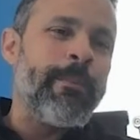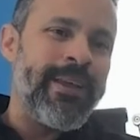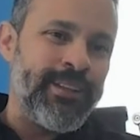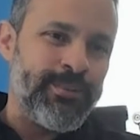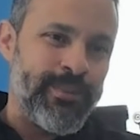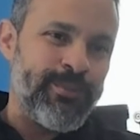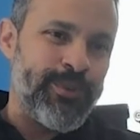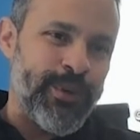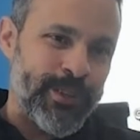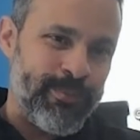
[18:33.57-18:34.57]
replacement
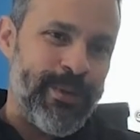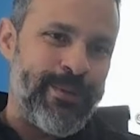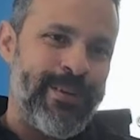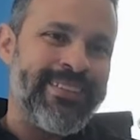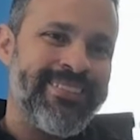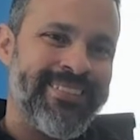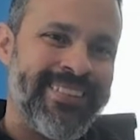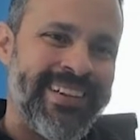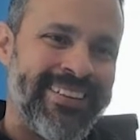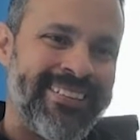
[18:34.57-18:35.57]
for experience
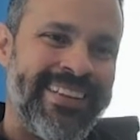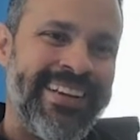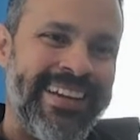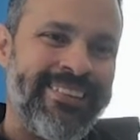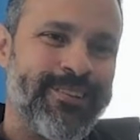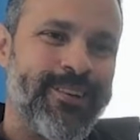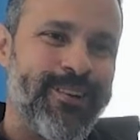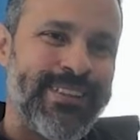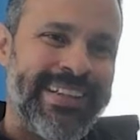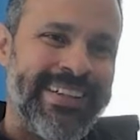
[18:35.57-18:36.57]
on the laser
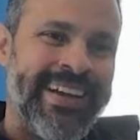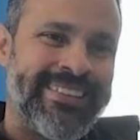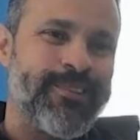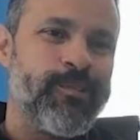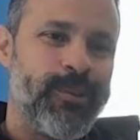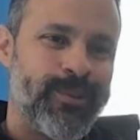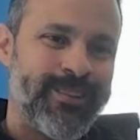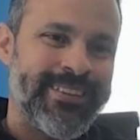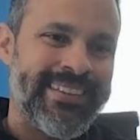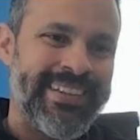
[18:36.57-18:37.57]
cutting in natural
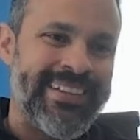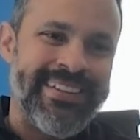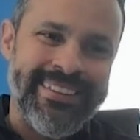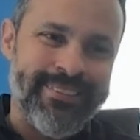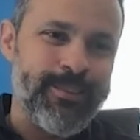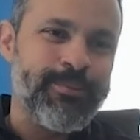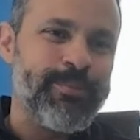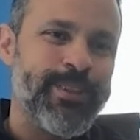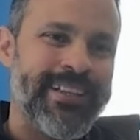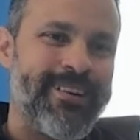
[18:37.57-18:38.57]
world. Let's
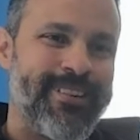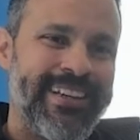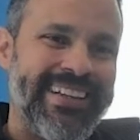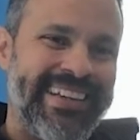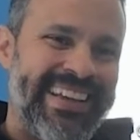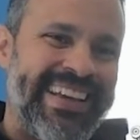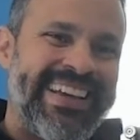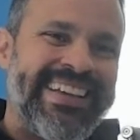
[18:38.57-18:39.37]
just put it that way.